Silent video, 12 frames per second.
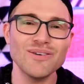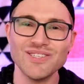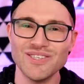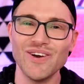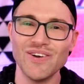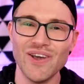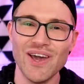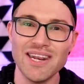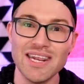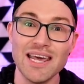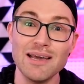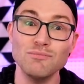so good
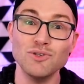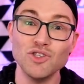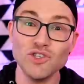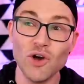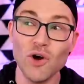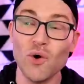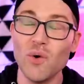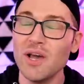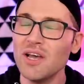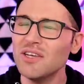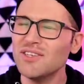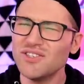and I am so,
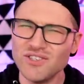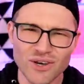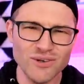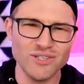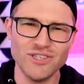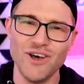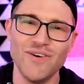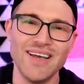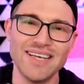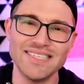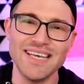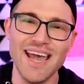so, so
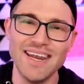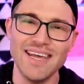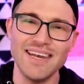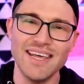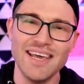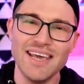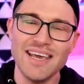excited.